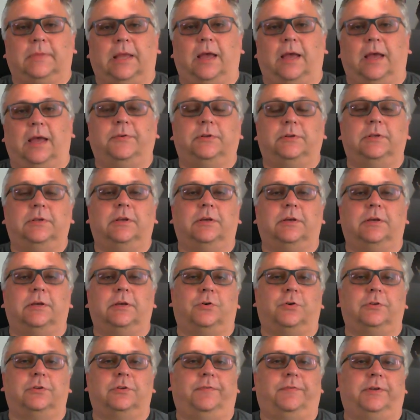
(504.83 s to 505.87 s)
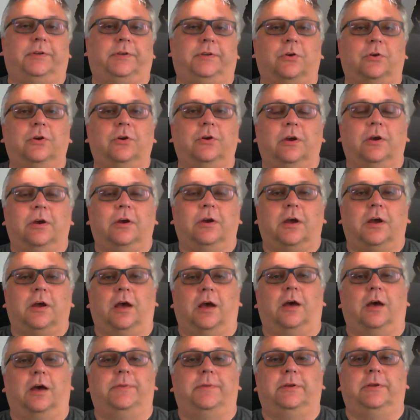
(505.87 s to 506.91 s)
If you did enjoy the video,
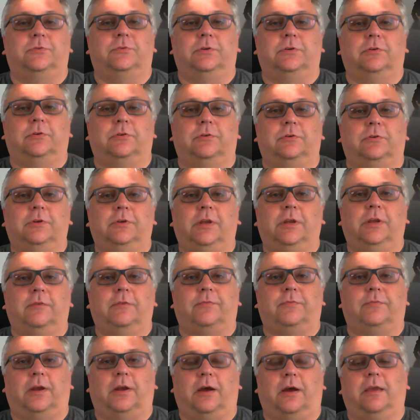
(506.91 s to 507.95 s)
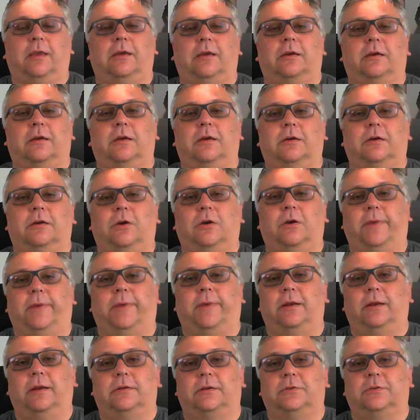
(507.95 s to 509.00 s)
uh, please do leave a like,
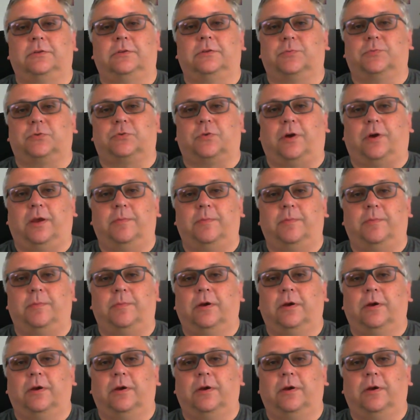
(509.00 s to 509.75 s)
comment and subscribe.